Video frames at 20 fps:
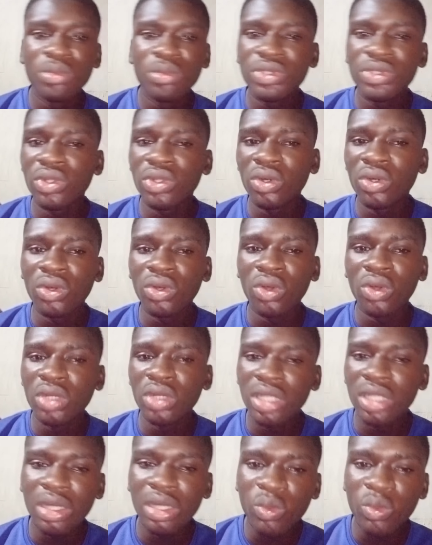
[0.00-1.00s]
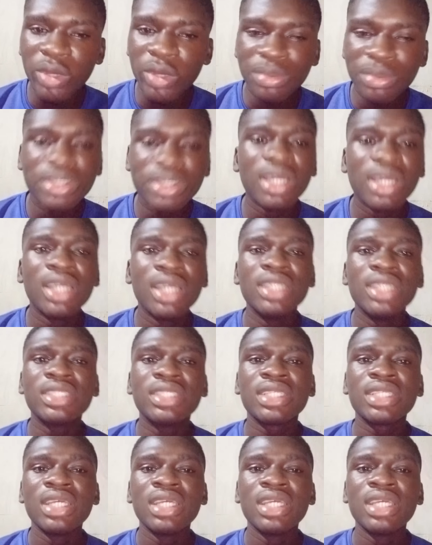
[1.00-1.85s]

or other websites.